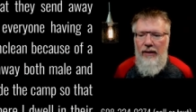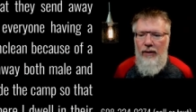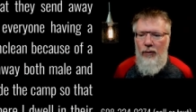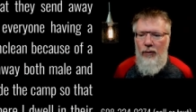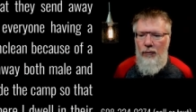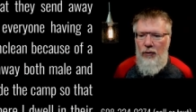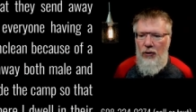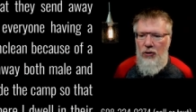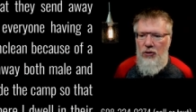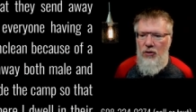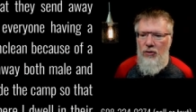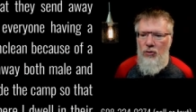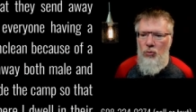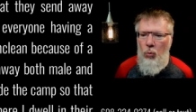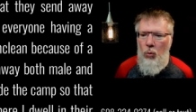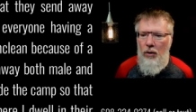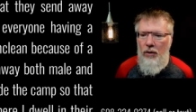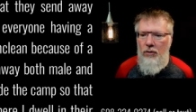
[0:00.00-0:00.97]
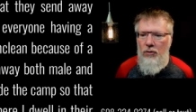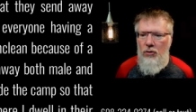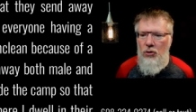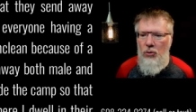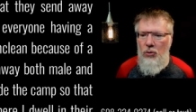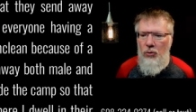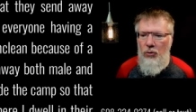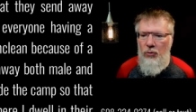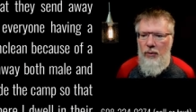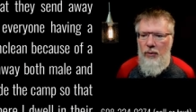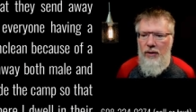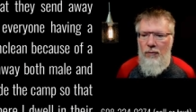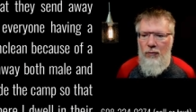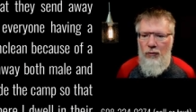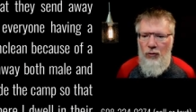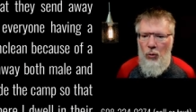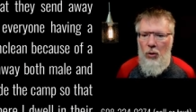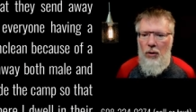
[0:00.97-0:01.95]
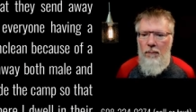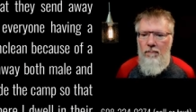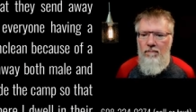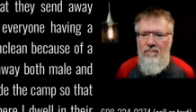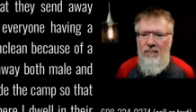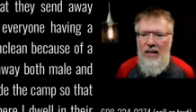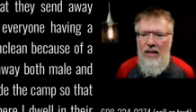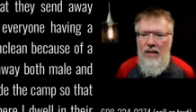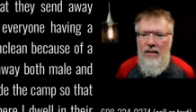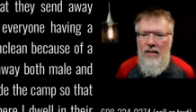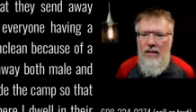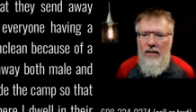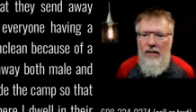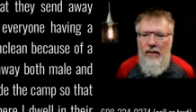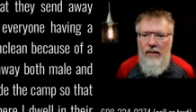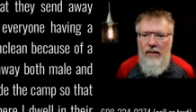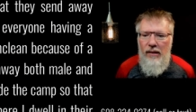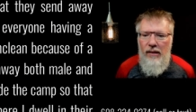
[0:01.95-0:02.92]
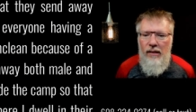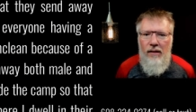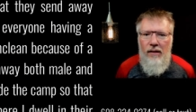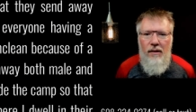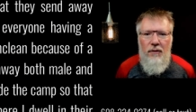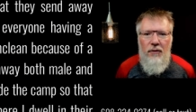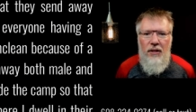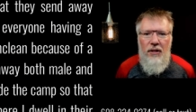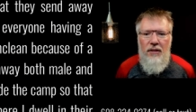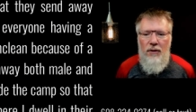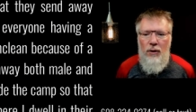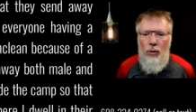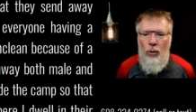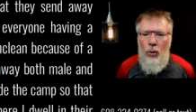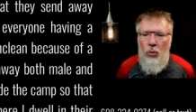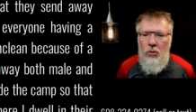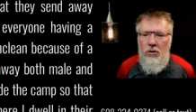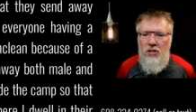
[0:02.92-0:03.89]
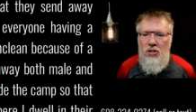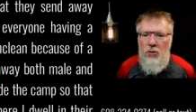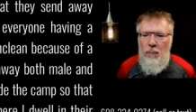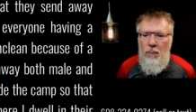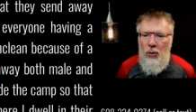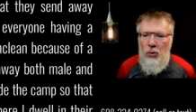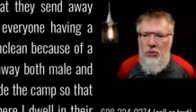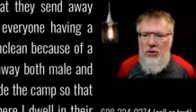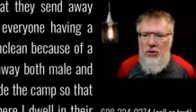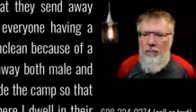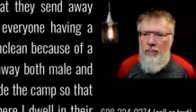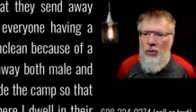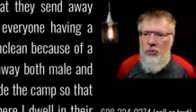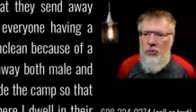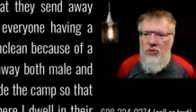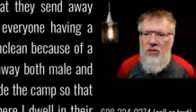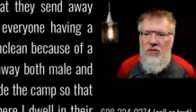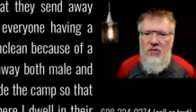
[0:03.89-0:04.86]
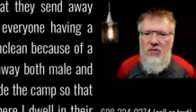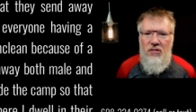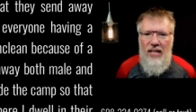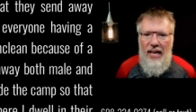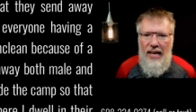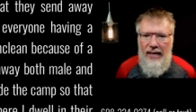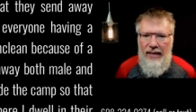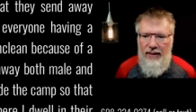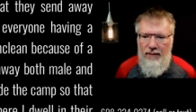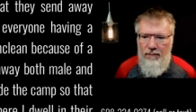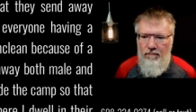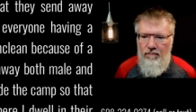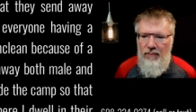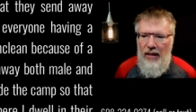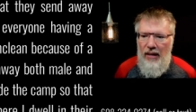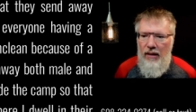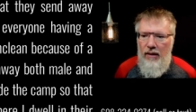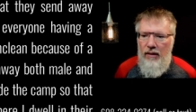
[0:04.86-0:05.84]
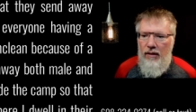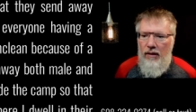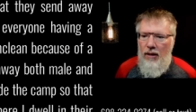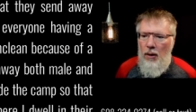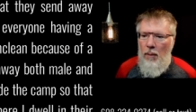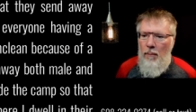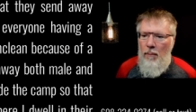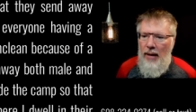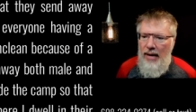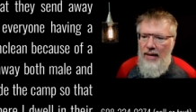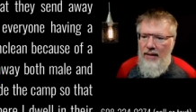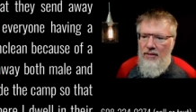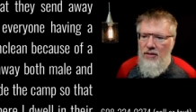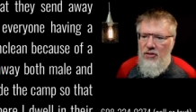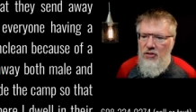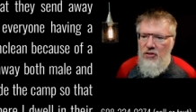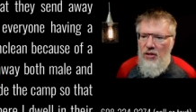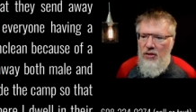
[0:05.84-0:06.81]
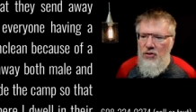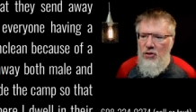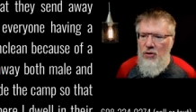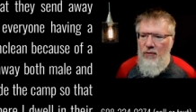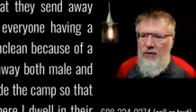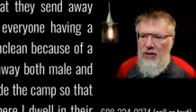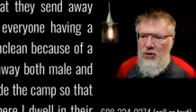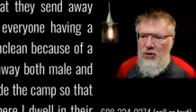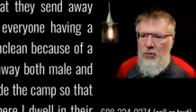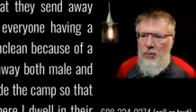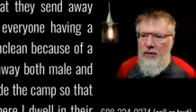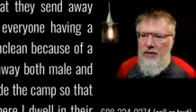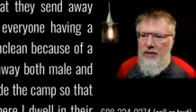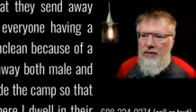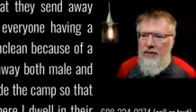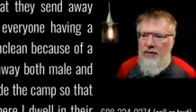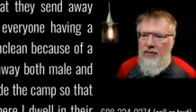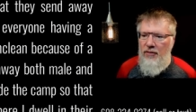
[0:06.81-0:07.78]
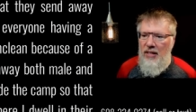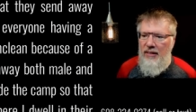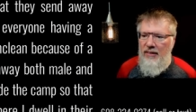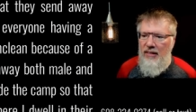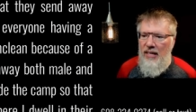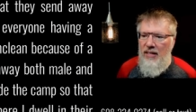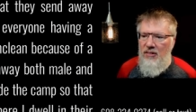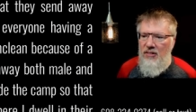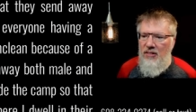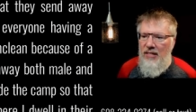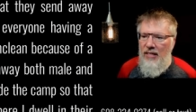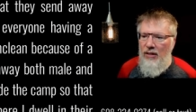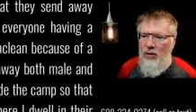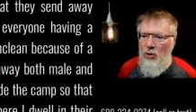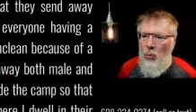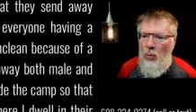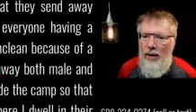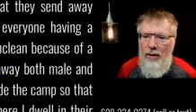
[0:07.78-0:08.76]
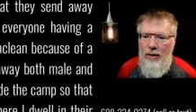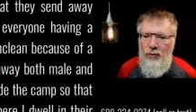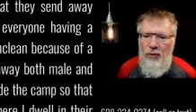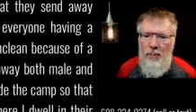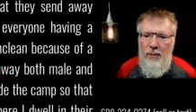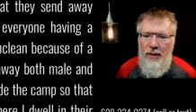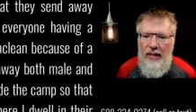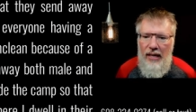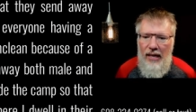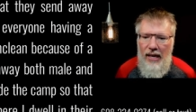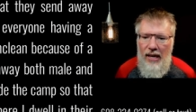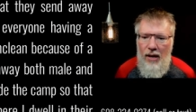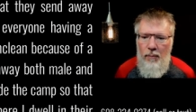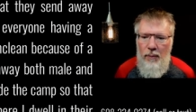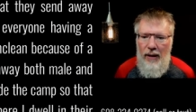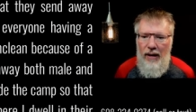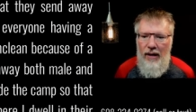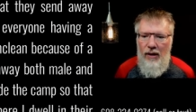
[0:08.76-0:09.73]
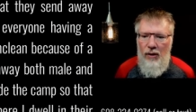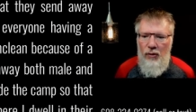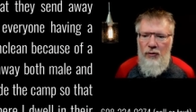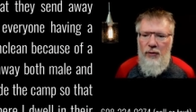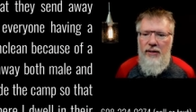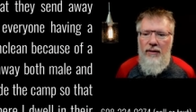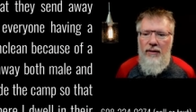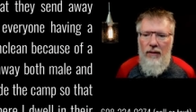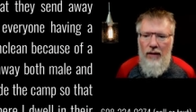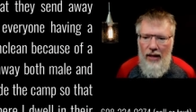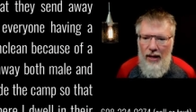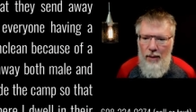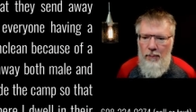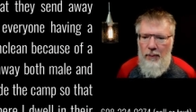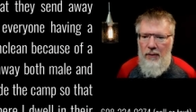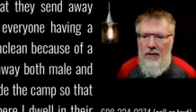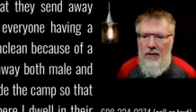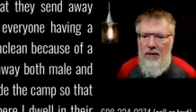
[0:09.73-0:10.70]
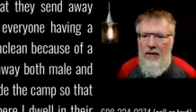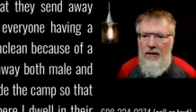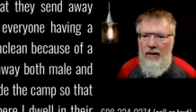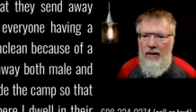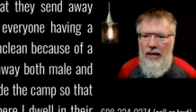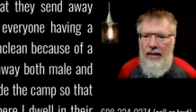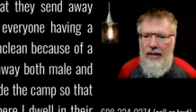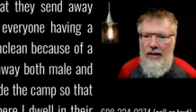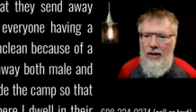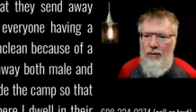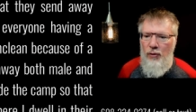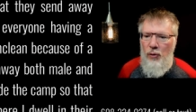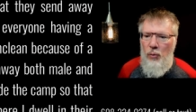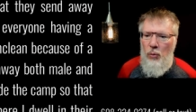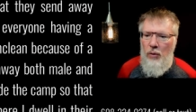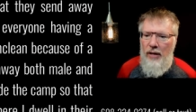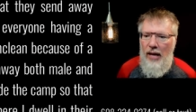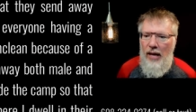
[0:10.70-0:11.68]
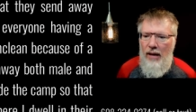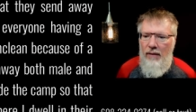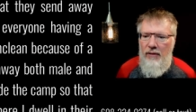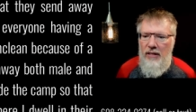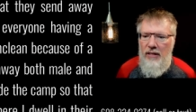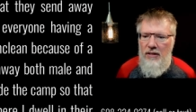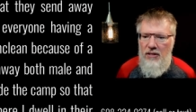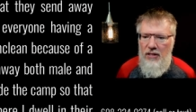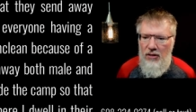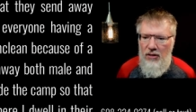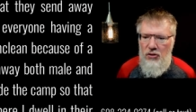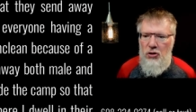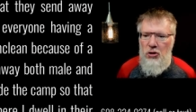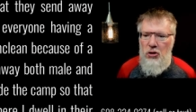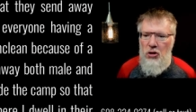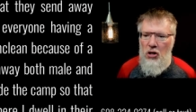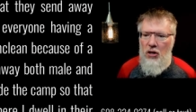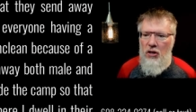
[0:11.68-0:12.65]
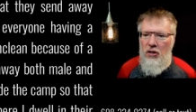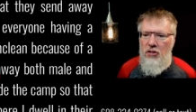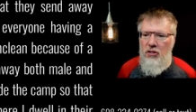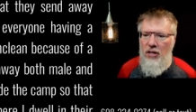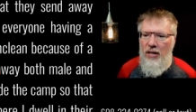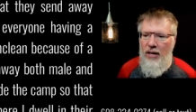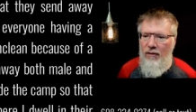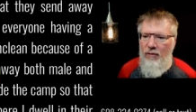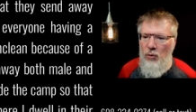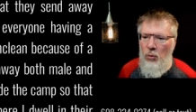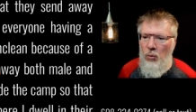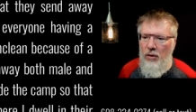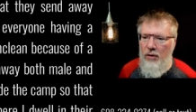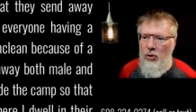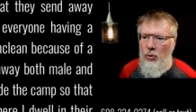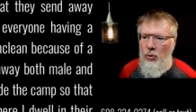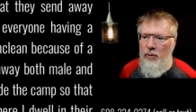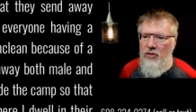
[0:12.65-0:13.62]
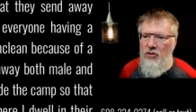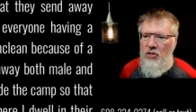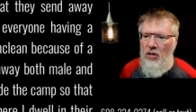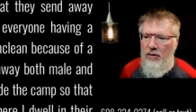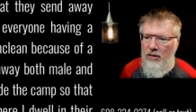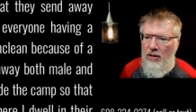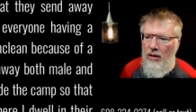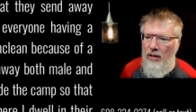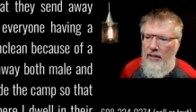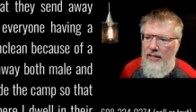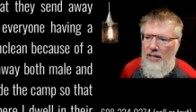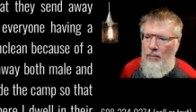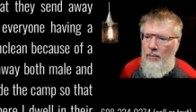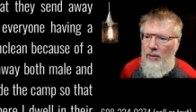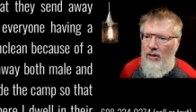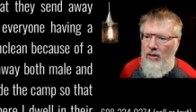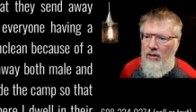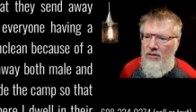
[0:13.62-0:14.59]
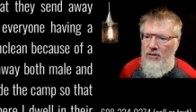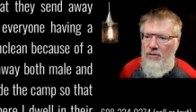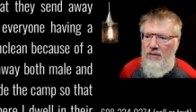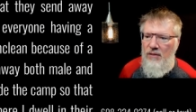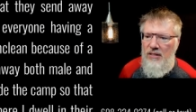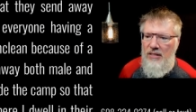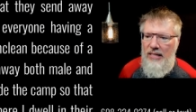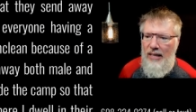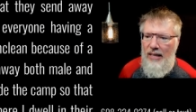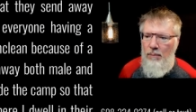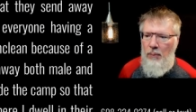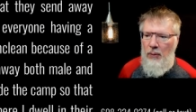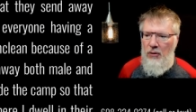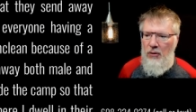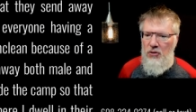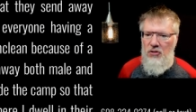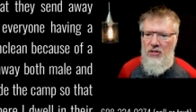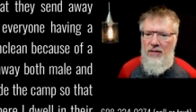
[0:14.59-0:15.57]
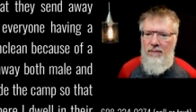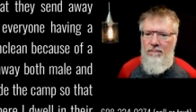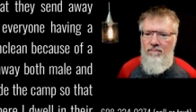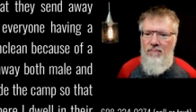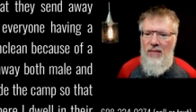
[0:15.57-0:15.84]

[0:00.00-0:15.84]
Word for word: verses 1, 2, 3, and 4. Then the Lord spoke to Moses, saying, Command the sons of Israel that they send away from the camp every leper and everyone having a discharge and everyone who is unclean because of a dead person.